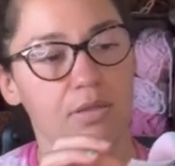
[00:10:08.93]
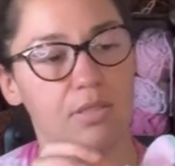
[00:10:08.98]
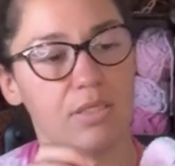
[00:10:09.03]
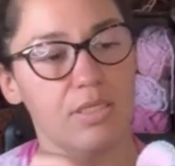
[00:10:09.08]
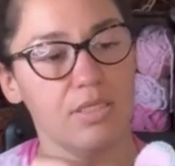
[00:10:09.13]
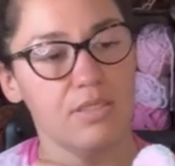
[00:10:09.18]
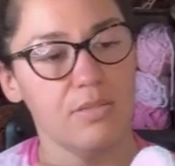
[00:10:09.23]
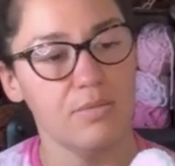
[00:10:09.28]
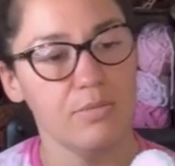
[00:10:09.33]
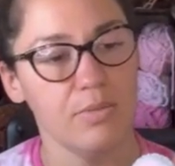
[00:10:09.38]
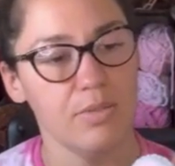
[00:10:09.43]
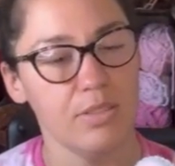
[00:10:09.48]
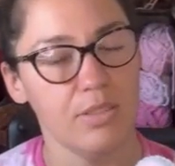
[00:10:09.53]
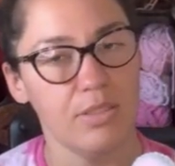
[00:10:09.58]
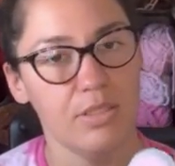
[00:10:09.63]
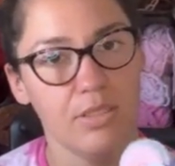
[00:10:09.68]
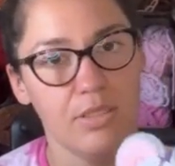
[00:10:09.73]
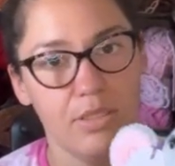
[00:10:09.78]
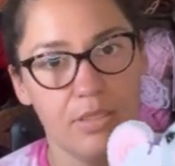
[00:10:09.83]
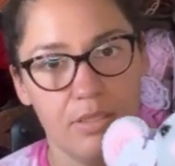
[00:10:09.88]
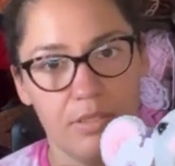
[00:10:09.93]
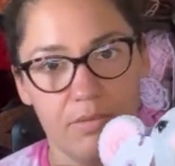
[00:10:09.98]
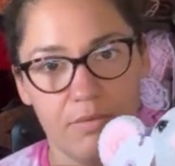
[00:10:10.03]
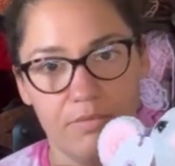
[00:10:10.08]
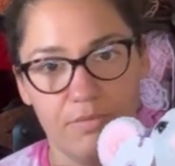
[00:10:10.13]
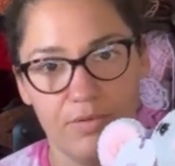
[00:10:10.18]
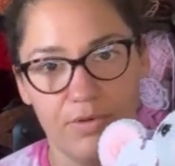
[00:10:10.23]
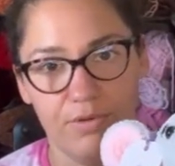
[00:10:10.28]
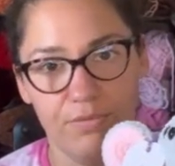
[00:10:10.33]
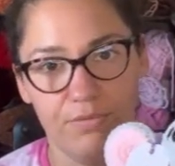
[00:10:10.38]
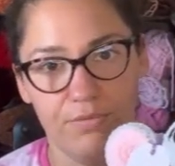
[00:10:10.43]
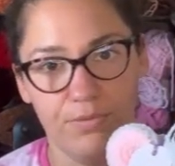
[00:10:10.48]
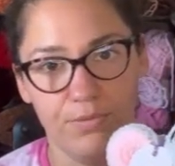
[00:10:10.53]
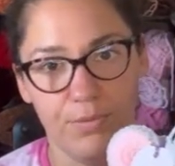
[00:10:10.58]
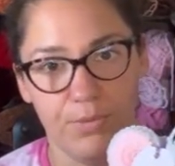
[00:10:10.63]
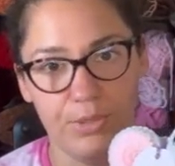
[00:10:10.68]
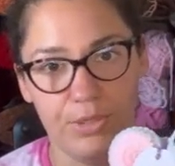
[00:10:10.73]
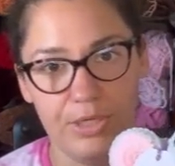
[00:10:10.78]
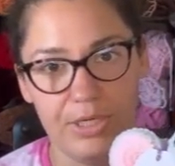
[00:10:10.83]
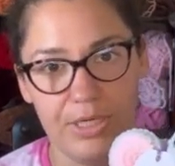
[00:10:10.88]
this one for
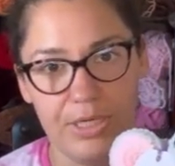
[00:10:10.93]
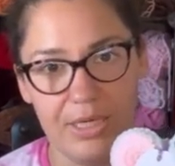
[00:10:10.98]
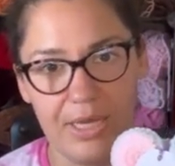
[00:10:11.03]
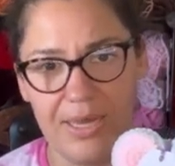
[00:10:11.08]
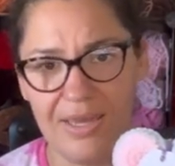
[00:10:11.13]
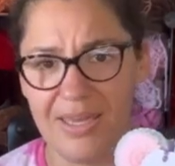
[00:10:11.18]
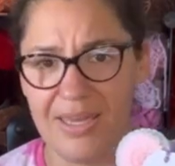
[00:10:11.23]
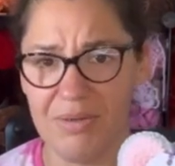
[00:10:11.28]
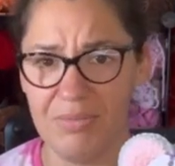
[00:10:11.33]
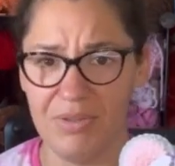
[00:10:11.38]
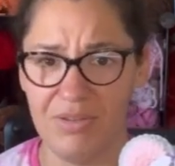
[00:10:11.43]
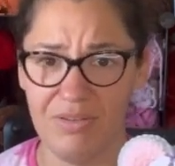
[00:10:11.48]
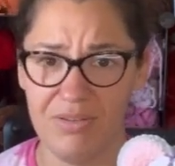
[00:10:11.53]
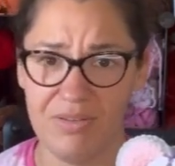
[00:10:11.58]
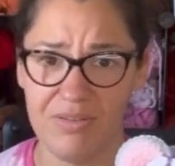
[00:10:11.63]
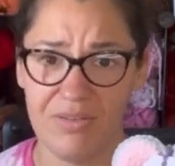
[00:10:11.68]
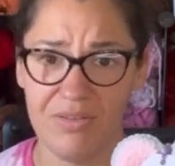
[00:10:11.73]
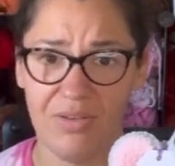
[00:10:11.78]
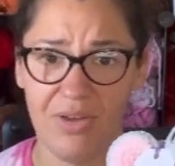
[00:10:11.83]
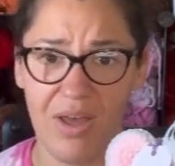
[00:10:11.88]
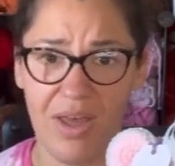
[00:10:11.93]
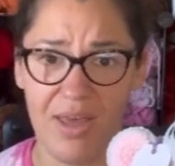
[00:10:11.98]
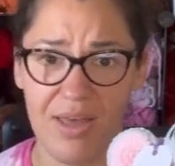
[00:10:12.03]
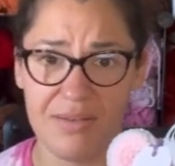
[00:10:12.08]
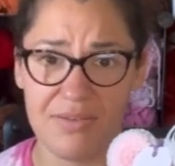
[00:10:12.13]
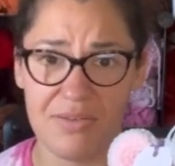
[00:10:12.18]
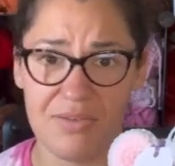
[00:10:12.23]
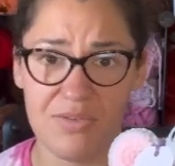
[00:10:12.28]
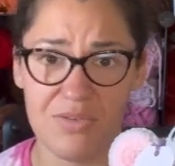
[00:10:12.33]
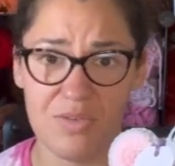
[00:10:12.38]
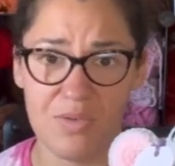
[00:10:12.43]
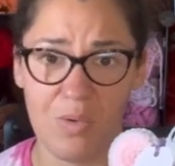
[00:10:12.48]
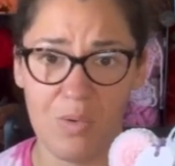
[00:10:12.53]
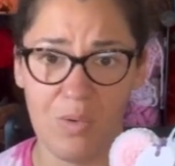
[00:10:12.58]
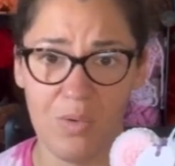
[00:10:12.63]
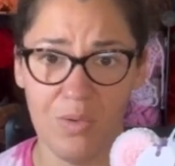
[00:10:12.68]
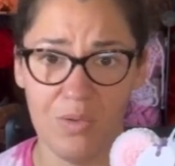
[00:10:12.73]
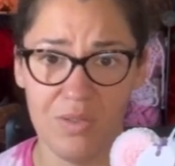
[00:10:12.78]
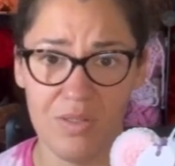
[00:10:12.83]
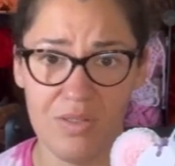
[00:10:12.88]
40. I can't believe this little guy hasn't
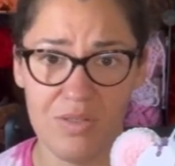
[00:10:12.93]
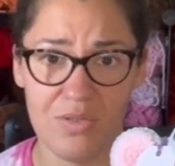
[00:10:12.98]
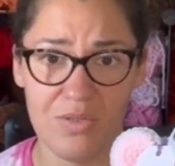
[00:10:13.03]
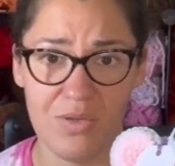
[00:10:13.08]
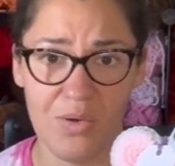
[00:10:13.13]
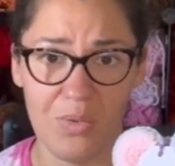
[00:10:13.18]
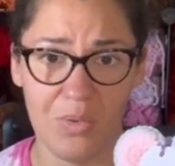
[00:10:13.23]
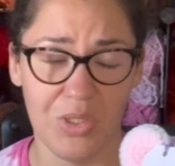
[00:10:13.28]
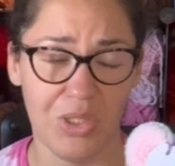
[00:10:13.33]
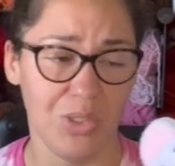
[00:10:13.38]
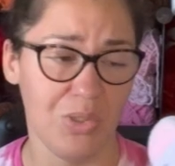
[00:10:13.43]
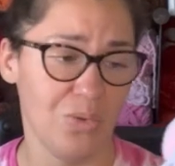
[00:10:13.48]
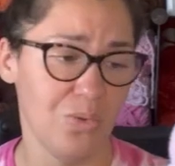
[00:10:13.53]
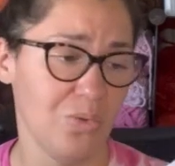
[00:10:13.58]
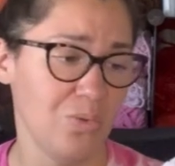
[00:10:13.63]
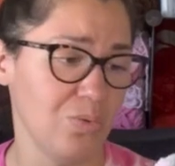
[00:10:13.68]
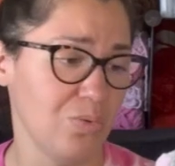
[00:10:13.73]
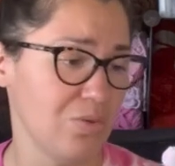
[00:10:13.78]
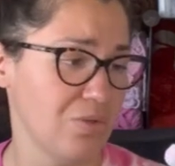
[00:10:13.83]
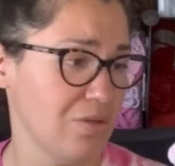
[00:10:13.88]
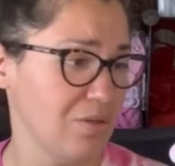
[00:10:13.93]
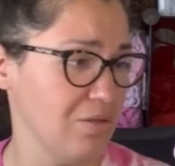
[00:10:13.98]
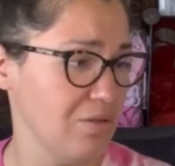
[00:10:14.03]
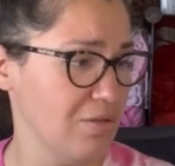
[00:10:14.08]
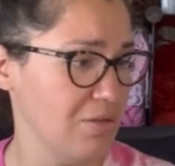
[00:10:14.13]
sold. It's so cute.